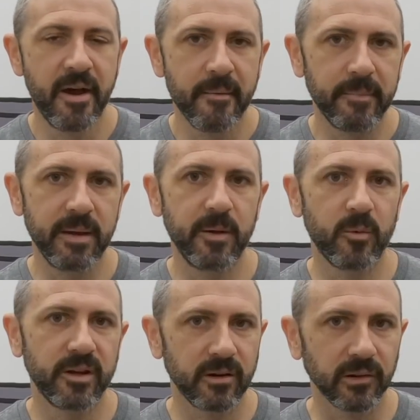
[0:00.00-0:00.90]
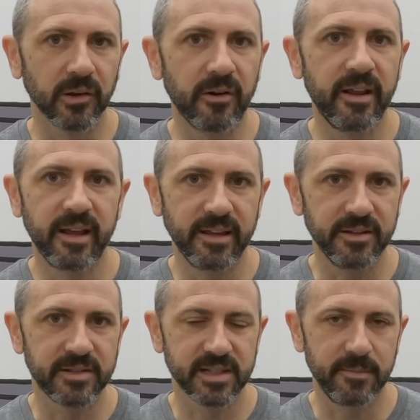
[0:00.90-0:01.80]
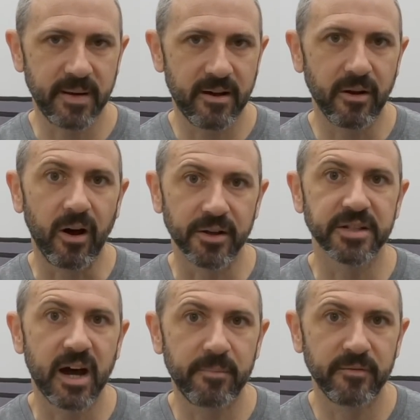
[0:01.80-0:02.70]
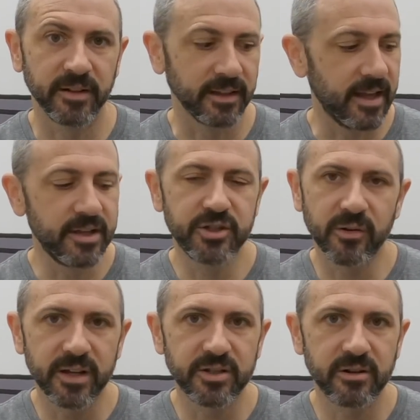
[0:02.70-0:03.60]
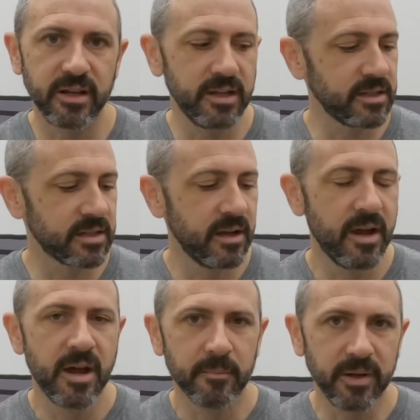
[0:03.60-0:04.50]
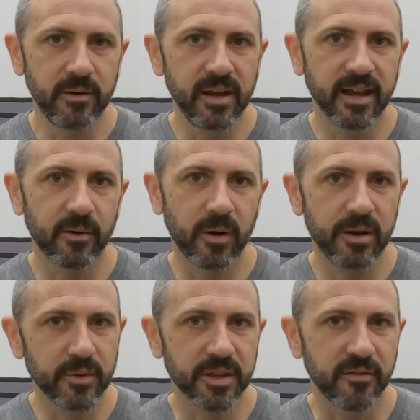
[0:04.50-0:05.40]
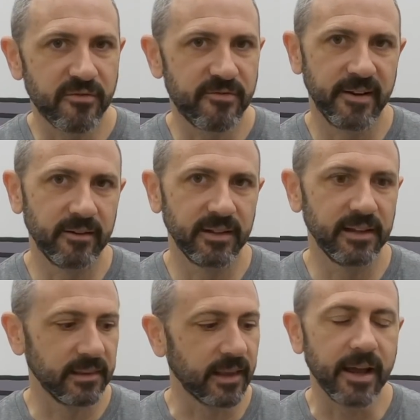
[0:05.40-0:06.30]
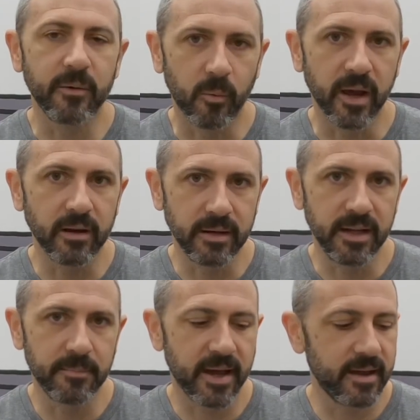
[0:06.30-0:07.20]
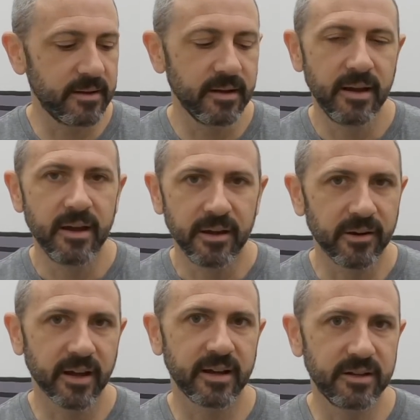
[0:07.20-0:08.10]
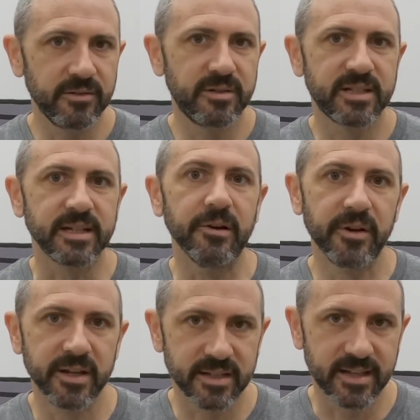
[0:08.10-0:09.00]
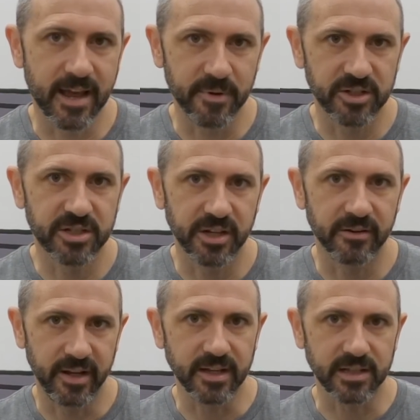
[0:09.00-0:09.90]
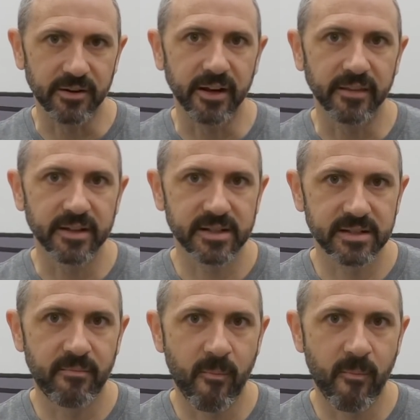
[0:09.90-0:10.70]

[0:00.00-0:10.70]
Maybe when you're learning and you slip out on top of a ledge, you'll hit your knees. But you can get away with a fairly lightweight knee pad. You're not going to do serious damage to your knees learning this.